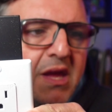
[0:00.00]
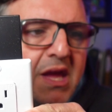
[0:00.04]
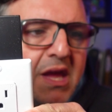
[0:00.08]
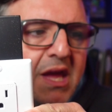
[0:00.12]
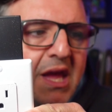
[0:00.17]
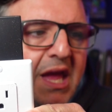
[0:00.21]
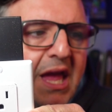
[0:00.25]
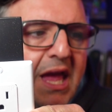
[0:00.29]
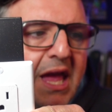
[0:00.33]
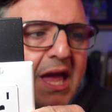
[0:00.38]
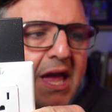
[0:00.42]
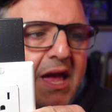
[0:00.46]

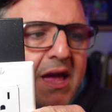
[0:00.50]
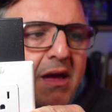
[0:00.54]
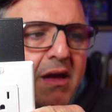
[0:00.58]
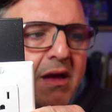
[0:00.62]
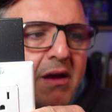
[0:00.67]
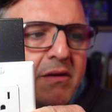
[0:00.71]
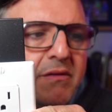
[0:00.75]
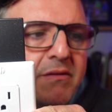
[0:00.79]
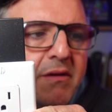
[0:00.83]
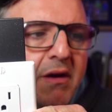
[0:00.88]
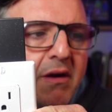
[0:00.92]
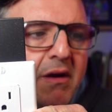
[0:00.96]

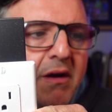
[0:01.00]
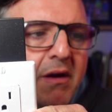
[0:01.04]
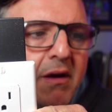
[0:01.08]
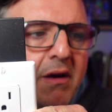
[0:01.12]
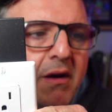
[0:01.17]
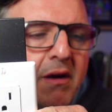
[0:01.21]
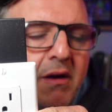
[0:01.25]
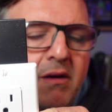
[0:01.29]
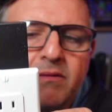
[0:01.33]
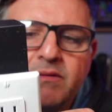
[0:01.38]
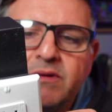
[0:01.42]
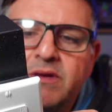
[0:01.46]
and,
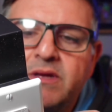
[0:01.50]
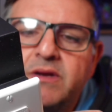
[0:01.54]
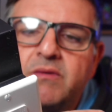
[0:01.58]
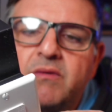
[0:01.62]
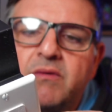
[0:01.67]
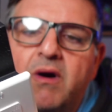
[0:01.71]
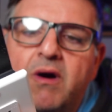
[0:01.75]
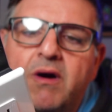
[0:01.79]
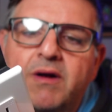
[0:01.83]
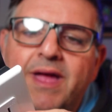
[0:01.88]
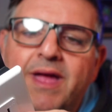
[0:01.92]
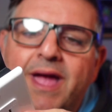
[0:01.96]
uh, you know,
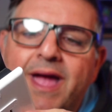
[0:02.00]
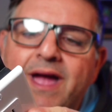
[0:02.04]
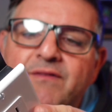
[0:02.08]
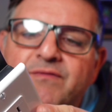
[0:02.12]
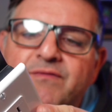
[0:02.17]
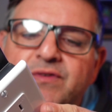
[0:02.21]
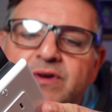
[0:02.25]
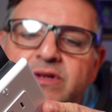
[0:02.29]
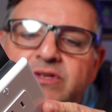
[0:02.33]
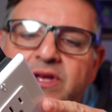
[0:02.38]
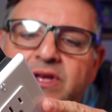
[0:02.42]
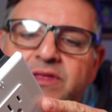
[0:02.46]
on
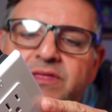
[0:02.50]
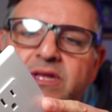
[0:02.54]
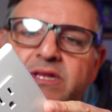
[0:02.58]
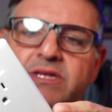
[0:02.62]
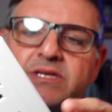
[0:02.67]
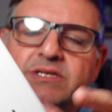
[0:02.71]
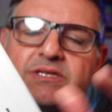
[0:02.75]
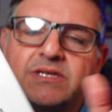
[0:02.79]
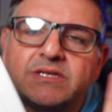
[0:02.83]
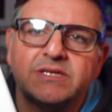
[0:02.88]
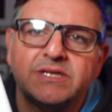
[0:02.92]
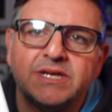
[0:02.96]
average, I think
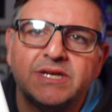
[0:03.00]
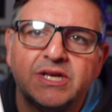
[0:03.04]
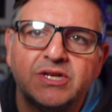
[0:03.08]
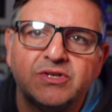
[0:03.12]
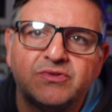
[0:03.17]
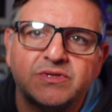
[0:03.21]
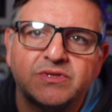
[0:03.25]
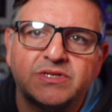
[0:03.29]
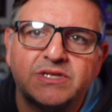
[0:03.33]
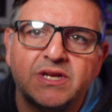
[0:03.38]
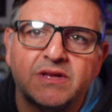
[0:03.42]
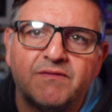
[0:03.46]
this is
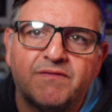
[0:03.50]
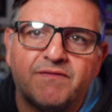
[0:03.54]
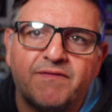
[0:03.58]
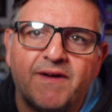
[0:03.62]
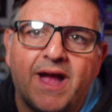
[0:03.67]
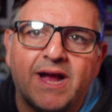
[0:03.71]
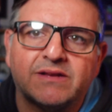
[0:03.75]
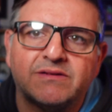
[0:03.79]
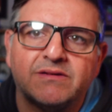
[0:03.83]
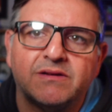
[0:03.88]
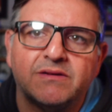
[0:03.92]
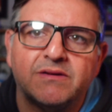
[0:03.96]
interesting
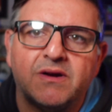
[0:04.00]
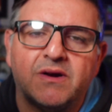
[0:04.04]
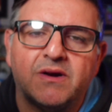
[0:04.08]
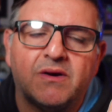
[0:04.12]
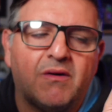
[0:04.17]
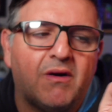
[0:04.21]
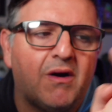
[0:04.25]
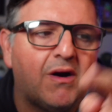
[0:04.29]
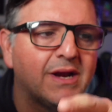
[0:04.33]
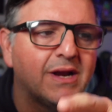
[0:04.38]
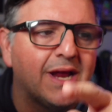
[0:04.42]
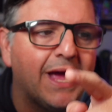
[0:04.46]
fact to know.
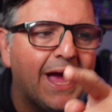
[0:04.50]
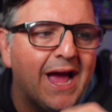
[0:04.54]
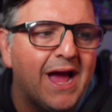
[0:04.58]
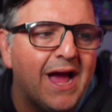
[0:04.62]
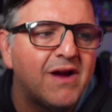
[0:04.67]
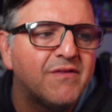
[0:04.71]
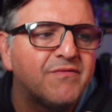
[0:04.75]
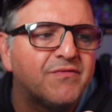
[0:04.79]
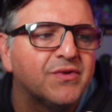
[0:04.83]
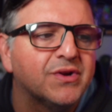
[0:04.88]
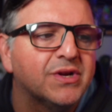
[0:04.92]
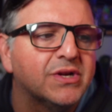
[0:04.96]
On
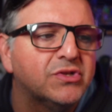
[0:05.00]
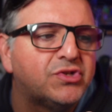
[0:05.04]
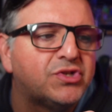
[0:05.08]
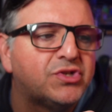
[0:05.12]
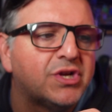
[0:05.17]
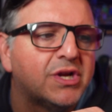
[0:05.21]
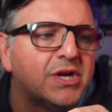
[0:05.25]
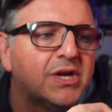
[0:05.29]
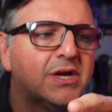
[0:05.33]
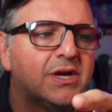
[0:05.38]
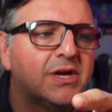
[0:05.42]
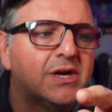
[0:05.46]

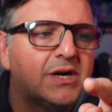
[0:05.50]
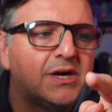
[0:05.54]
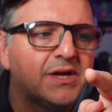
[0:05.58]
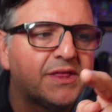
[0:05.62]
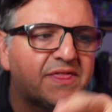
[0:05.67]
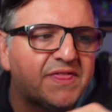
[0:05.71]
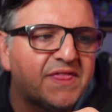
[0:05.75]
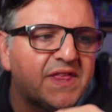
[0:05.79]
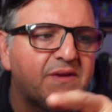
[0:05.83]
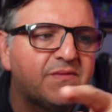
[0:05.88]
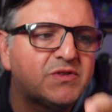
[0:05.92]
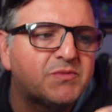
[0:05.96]
average, a
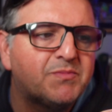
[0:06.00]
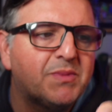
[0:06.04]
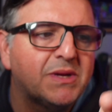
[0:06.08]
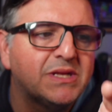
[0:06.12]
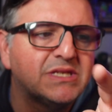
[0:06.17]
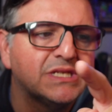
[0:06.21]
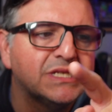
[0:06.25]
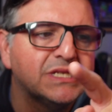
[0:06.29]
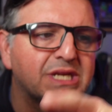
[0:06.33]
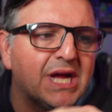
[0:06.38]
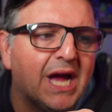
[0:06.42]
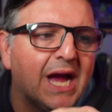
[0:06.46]
thief
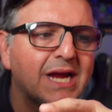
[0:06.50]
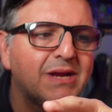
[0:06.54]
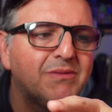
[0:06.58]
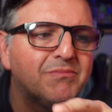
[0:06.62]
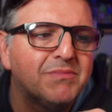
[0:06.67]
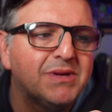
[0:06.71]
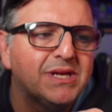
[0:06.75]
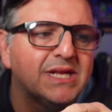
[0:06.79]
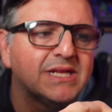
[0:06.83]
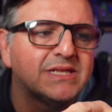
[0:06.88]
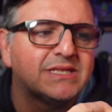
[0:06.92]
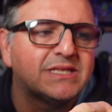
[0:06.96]
spends nine
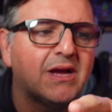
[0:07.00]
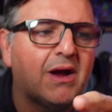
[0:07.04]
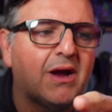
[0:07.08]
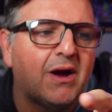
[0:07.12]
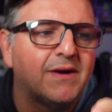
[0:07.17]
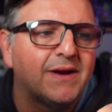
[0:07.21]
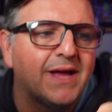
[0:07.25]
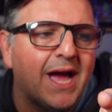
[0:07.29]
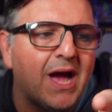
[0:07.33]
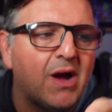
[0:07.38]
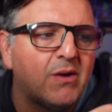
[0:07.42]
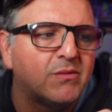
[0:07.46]
minutes
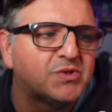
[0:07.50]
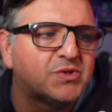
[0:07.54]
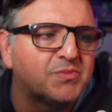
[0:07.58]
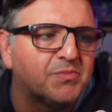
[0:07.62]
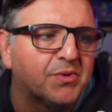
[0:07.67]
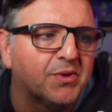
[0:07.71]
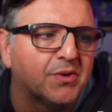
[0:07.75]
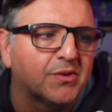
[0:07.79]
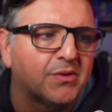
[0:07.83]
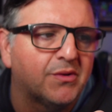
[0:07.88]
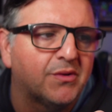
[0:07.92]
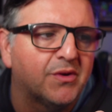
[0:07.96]
on a house
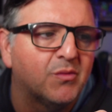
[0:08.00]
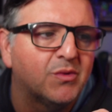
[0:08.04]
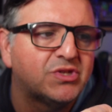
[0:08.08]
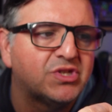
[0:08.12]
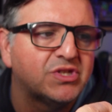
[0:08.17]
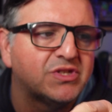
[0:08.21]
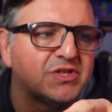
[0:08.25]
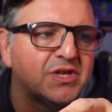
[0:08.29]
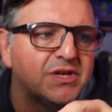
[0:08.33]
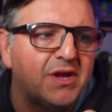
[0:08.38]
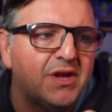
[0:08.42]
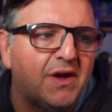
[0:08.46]
burglary, which
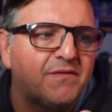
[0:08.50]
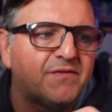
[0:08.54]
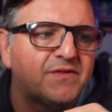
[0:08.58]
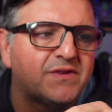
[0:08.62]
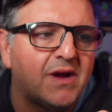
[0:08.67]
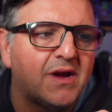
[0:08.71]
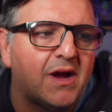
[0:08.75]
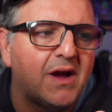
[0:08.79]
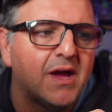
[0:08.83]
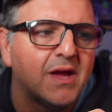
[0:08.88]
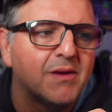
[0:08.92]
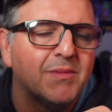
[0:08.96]
is enough
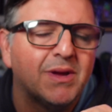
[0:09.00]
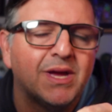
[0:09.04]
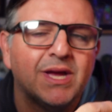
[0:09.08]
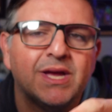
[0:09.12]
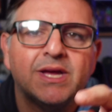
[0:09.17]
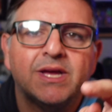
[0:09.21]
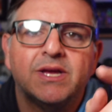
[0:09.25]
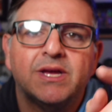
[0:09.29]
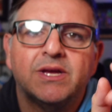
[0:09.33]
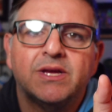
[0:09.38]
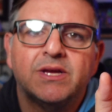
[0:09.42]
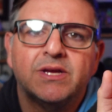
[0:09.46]
time
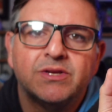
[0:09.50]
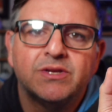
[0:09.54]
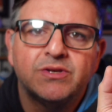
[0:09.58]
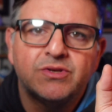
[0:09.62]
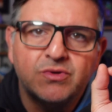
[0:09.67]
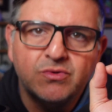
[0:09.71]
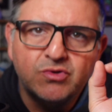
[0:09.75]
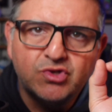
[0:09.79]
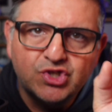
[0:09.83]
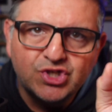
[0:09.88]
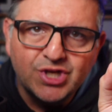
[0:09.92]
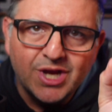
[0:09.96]

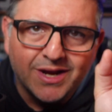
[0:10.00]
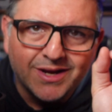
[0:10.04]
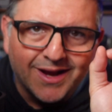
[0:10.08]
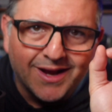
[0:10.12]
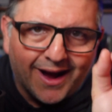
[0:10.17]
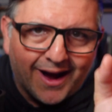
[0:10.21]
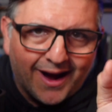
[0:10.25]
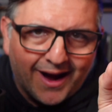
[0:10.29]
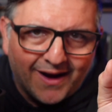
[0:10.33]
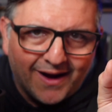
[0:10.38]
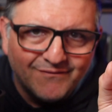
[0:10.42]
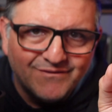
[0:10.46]
to check
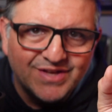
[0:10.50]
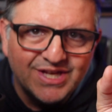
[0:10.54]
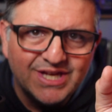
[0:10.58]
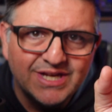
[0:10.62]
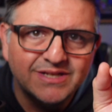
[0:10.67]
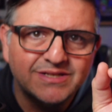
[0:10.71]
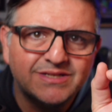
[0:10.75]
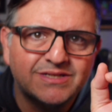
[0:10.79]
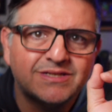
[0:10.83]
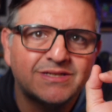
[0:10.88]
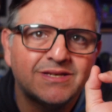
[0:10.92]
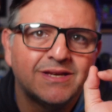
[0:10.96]

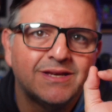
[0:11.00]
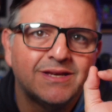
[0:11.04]
obvious,